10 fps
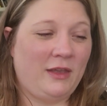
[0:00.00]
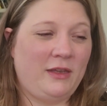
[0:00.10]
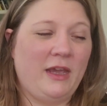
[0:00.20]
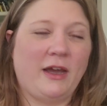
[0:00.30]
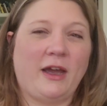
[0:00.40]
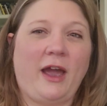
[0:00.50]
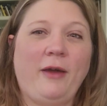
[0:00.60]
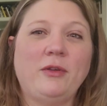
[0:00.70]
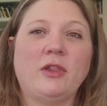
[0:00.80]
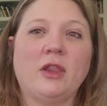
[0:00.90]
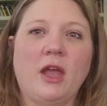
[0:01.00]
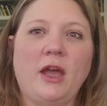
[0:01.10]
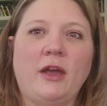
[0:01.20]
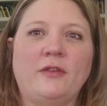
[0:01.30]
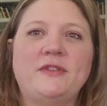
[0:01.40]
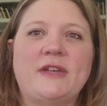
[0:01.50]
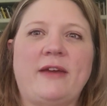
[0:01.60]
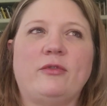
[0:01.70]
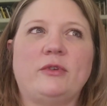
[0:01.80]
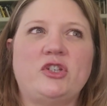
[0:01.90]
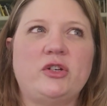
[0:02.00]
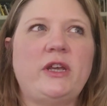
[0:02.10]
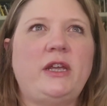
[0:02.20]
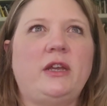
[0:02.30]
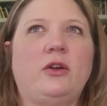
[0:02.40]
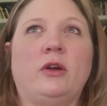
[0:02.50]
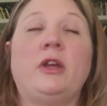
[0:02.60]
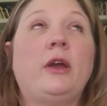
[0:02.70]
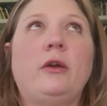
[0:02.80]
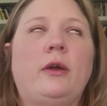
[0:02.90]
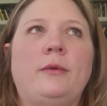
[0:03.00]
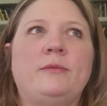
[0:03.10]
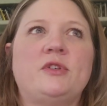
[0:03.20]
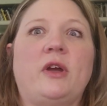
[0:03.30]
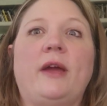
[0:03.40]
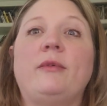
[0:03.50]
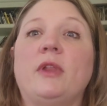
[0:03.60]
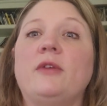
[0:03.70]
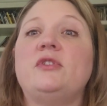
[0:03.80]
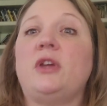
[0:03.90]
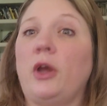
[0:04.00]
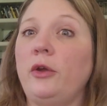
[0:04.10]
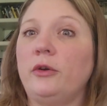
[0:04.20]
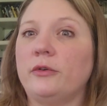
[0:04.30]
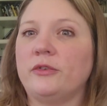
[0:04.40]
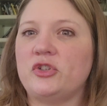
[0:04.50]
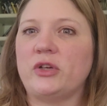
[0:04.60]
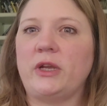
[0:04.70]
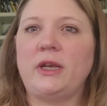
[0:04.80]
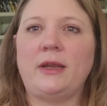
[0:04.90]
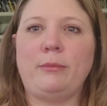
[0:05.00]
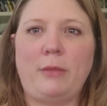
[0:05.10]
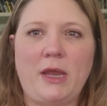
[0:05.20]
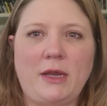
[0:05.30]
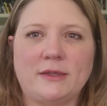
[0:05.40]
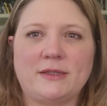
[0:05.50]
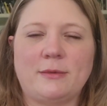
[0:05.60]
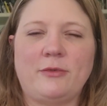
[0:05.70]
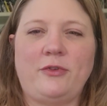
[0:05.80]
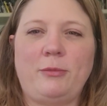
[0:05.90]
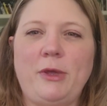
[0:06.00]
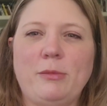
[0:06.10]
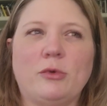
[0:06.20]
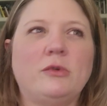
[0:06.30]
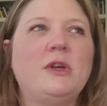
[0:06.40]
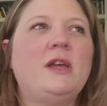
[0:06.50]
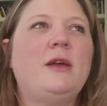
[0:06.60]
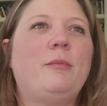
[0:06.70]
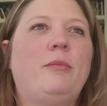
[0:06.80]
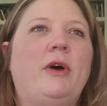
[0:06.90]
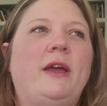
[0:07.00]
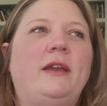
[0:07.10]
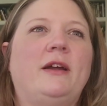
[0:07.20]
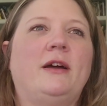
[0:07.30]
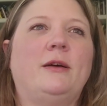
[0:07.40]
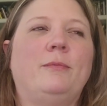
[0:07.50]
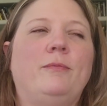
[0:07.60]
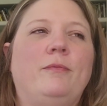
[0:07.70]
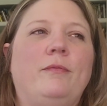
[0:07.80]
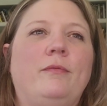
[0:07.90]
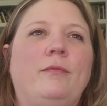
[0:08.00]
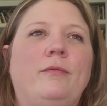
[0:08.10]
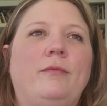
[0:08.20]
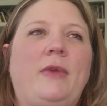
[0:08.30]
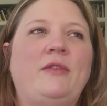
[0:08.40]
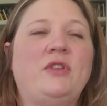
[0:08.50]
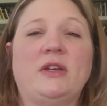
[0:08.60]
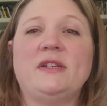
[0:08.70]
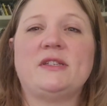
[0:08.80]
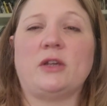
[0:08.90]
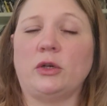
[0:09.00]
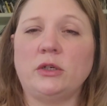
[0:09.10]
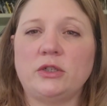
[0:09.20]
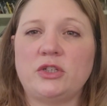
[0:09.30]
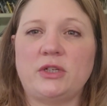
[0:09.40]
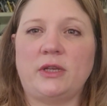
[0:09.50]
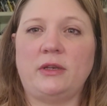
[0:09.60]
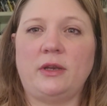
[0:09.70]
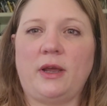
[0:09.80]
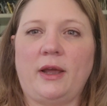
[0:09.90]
yeah, I would love to have a retreat I would love to go to a retreat and meet some of you people. But, I've done a search, and